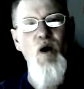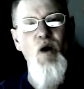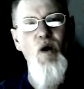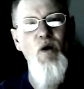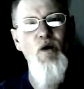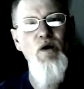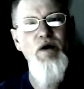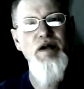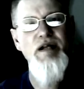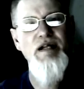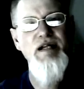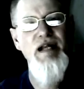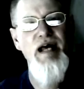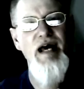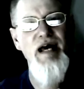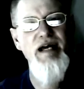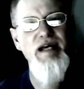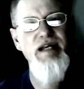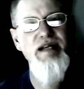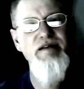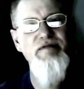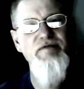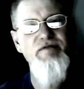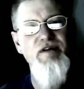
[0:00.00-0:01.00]
or in a
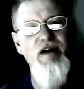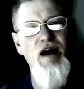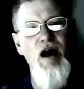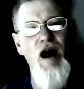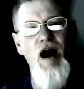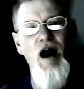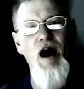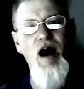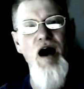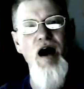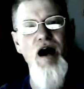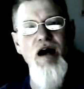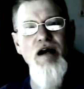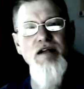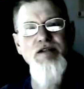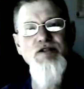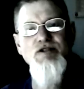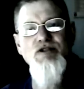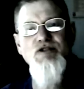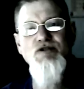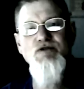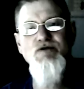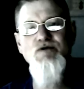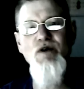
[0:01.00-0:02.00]
negative
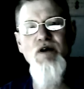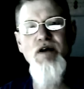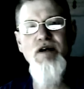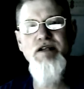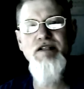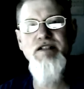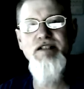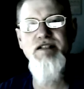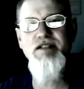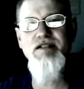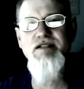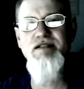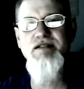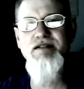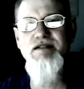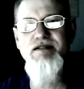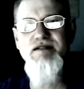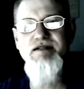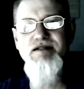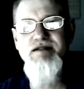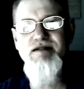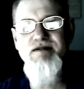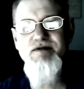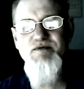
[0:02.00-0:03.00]

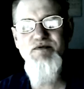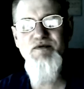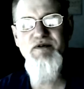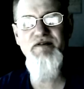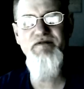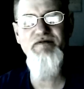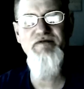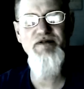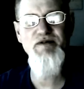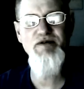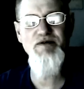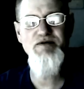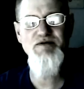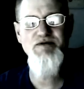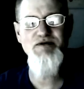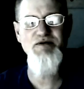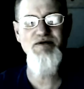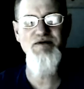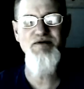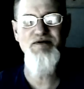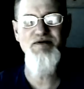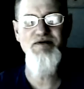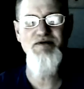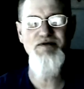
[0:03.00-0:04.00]
constructions
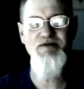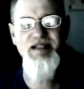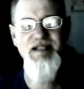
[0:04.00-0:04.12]
refusal.